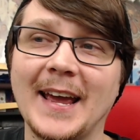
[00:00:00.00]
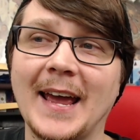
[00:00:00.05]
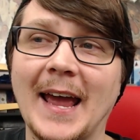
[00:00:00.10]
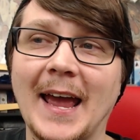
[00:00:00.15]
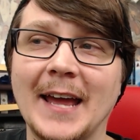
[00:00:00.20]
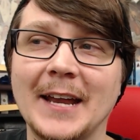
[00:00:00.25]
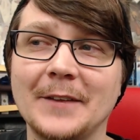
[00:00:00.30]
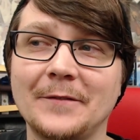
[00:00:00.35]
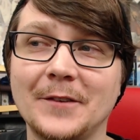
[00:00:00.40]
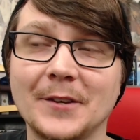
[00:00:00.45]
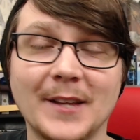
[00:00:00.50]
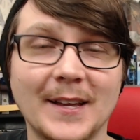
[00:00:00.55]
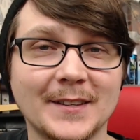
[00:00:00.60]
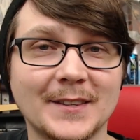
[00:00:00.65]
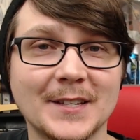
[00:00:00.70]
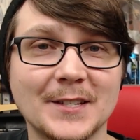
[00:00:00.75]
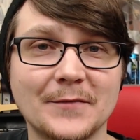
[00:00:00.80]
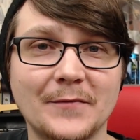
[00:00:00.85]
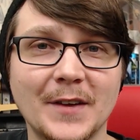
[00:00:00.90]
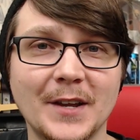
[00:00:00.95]
And if you like
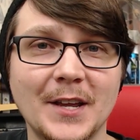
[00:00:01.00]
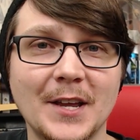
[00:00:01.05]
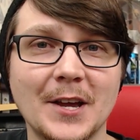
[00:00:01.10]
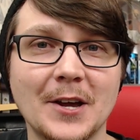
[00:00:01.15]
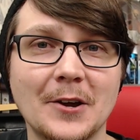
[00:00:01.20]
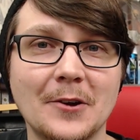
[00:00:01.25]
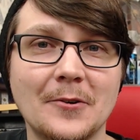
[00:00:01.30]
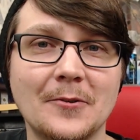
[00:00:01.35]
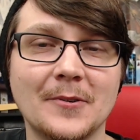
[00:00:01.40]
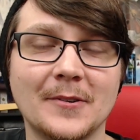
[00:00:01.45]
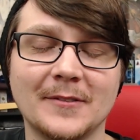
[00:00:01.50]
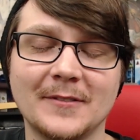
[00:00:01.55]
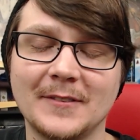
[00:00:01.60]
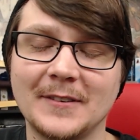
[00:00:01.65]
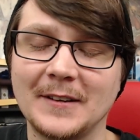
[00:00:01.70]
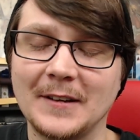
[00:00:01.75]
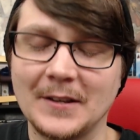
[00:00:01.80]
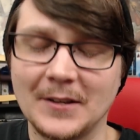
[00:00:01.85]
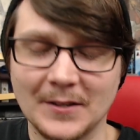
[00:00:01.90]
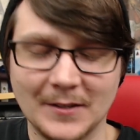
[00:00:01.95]
this video,
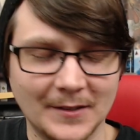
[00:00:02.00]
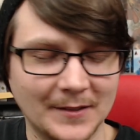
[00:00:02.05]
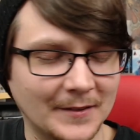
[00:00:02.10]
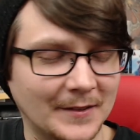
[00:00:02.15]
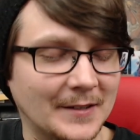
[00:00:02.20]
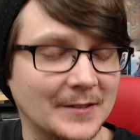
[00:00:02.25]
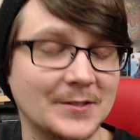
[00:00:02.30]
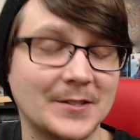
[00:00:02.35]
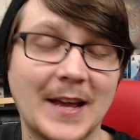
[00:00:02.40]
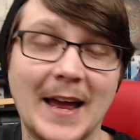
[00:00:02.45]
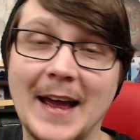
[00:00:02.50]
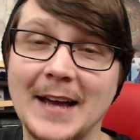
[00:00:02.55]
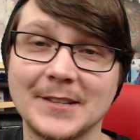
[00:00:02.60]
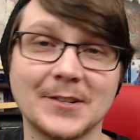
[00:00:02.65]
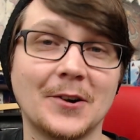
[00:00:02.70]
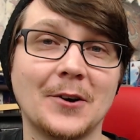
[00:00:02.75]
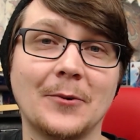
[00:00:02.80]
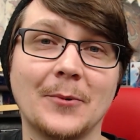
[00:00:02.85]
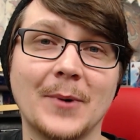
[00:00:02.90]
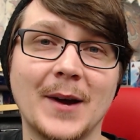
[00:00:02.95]
as, as
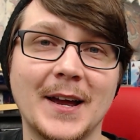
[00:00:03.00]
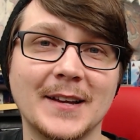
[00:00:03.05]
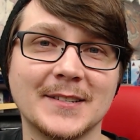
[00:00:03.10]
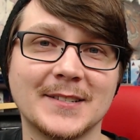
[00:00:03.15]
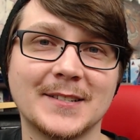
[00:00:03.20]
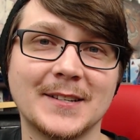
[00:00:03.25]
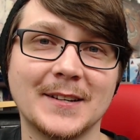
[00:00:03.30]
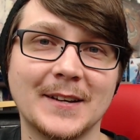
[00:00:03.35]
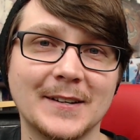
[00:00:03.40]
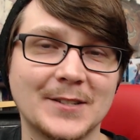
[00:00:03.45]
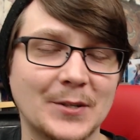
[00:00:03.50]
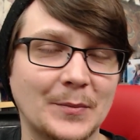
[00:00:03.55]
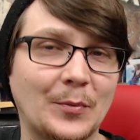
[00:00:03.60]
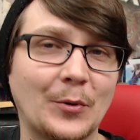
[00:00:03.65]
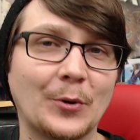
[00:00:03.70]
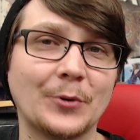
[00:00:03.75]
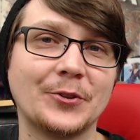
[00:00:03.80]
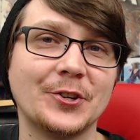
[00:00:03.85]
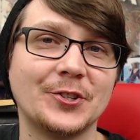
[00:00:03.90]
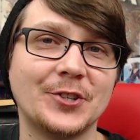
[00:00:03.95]
always,
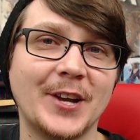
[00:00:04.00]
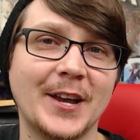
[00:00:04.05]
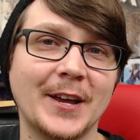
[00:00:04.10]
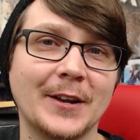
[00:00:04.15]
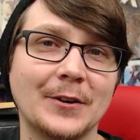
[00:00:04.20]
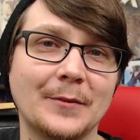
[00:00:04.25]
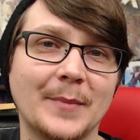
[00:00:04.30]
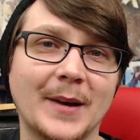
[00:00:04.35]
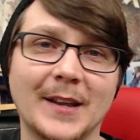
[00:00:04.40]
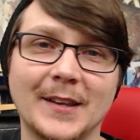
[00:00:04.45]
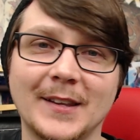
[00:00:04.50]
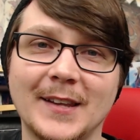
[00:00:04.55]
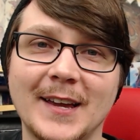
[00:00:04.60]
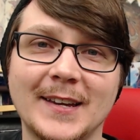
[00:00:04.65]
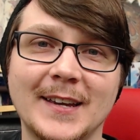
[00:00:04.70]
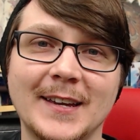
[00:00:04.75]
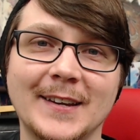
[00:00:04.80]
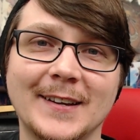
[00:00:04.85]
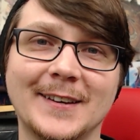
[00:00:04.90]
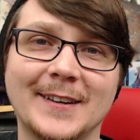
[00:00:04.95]
support the channel by
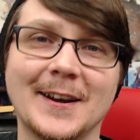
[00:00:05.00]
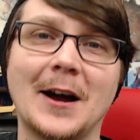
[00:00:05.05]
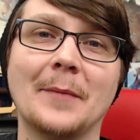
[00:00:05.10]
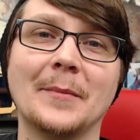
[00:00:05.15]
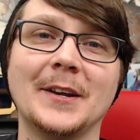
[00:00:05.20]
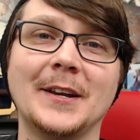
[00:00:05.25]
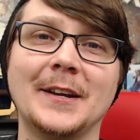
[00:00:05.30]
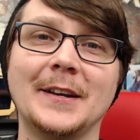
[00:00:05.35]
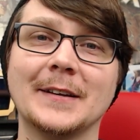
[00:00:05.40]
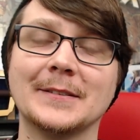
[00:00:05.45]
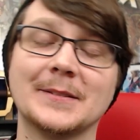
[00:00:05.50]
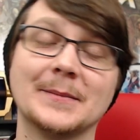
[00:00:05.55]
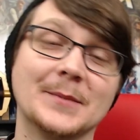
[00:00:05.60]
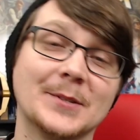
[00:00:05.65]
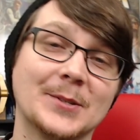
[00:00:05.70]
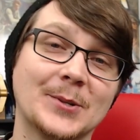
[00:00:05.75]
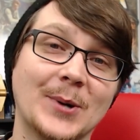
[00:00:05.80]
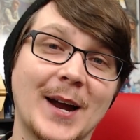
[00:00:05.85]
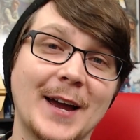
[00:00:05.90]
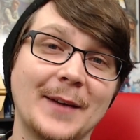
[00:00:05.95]
liking, commenting, and
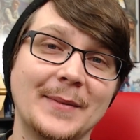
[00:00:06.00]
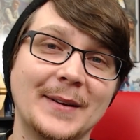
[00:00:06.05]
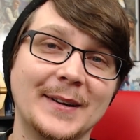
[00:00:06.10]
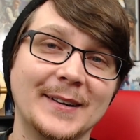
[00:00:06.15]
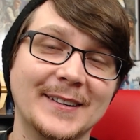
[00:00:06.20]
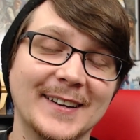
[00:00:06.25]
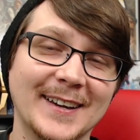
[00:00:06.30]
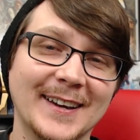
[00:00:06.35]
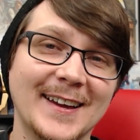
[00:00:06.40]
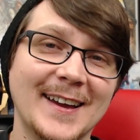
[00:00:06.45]
subscribing.